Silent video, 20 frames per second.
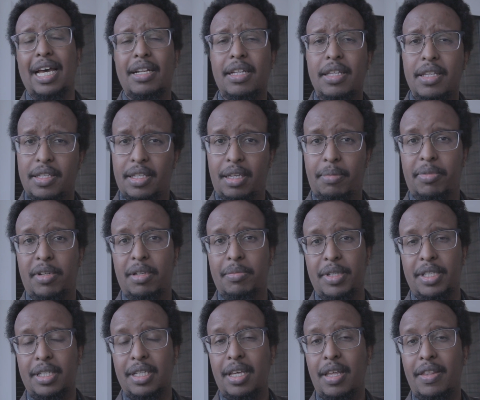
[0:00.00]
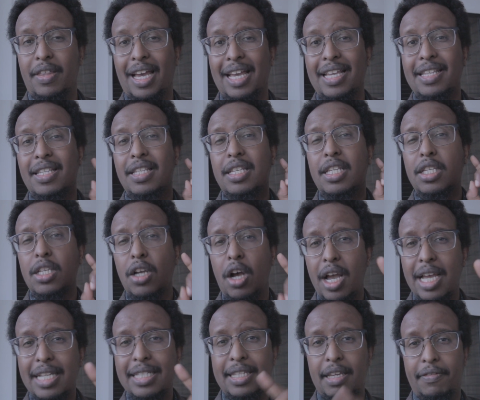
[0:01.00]
another supplement that is
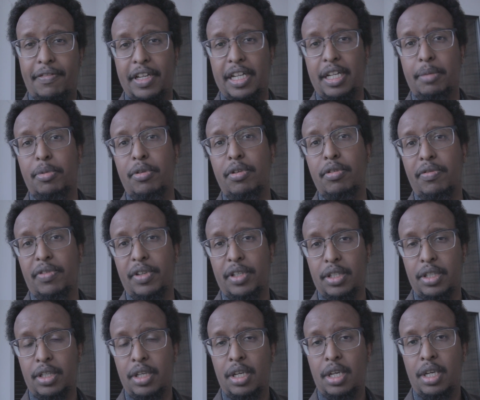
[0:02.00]
scientifically proven